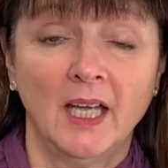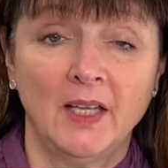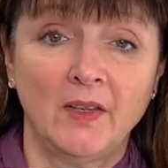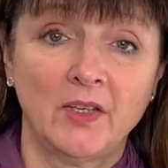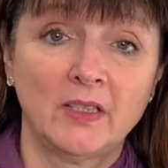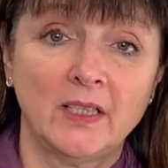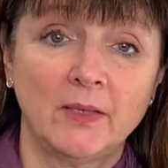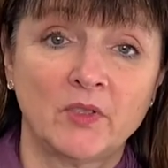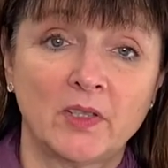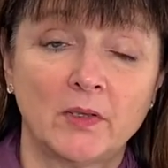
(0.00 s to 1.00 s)
And
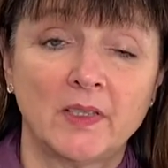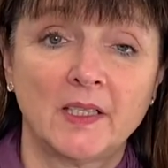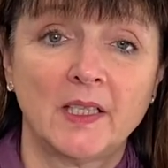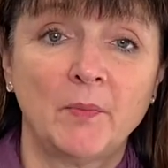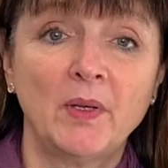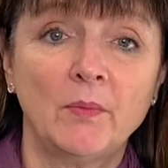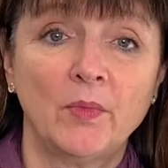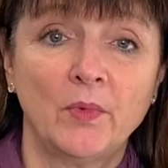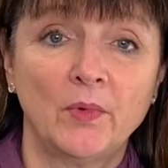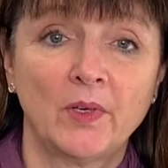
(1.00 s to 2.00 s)
thirdly, I'm just going to say a bit
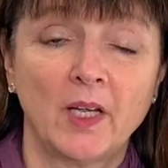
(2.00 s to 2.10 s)
more